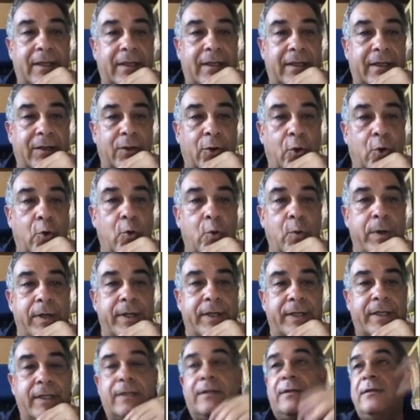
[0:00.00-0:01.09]

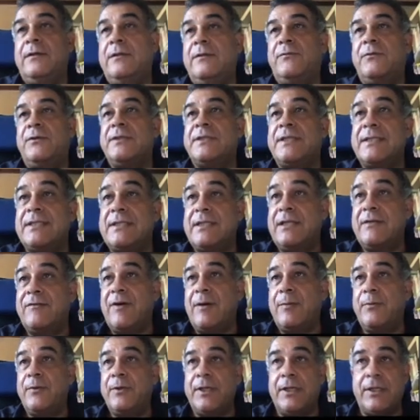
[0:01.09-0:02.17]
lower, for instance, in
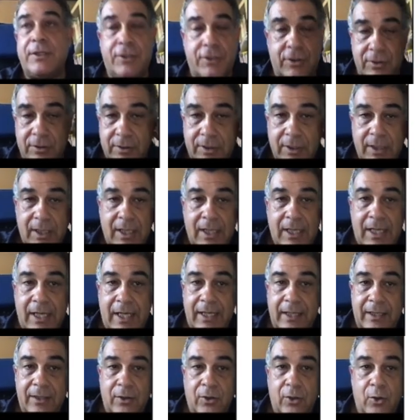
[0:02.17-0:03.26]
evaporation,
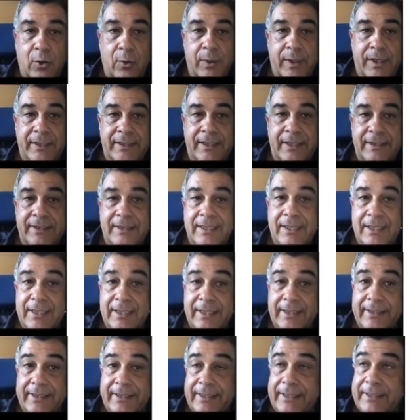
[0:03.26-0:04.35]
I lower the
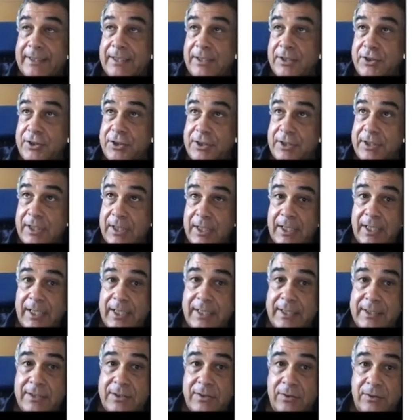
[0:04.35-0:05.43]
internal energy,
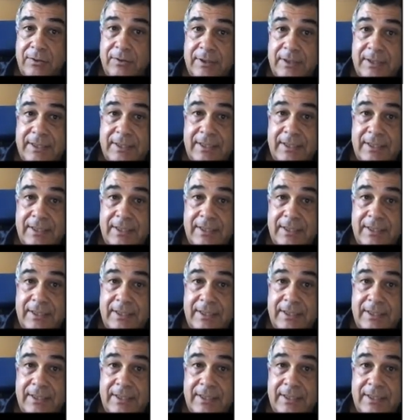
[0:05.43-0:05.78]
and so this